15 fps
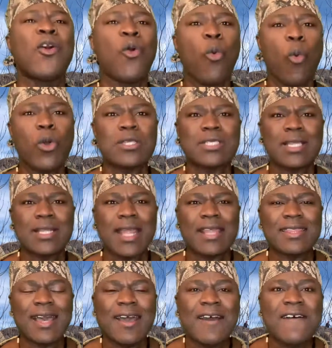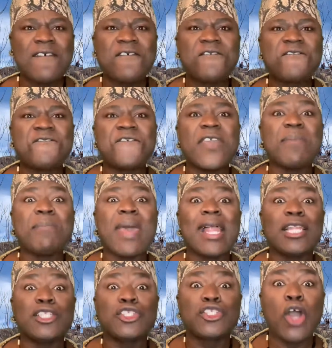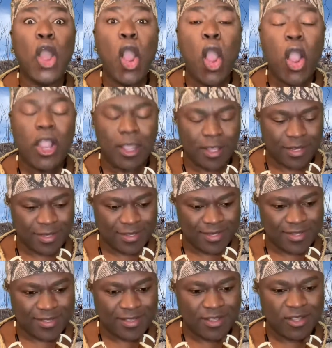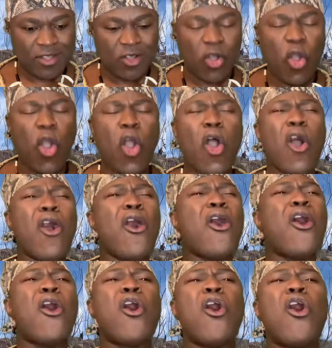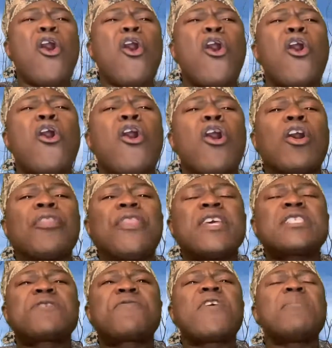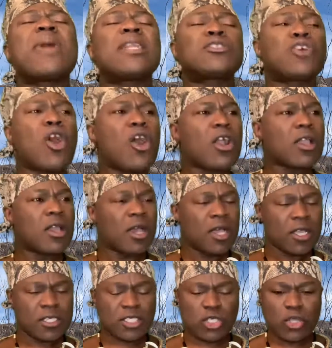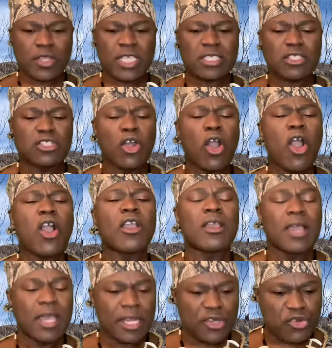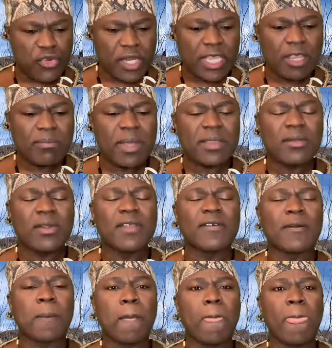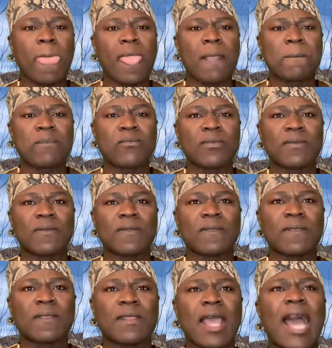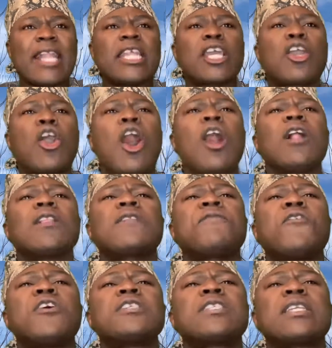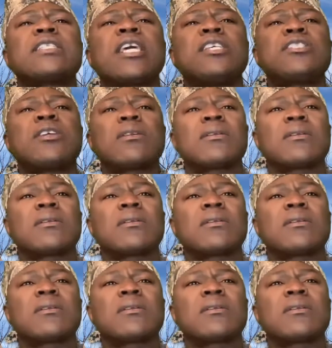was another female dog. Oh, this female dog saw this dog drinking by the river, and he called for his attention.